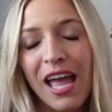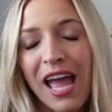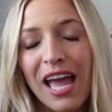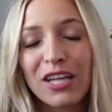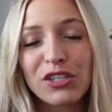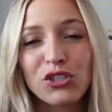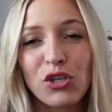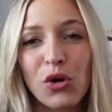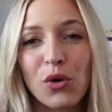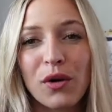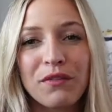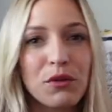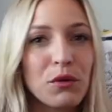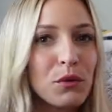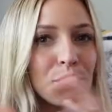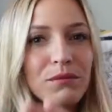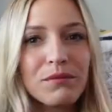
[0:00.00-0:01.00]
And so if
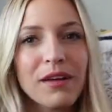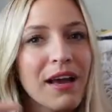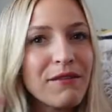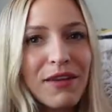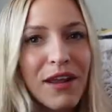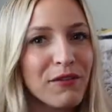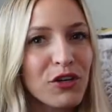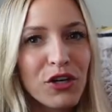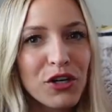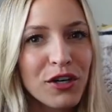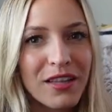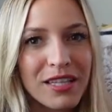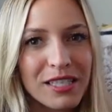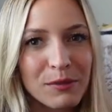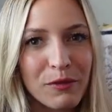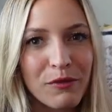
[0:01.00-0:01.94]
you have never heard of this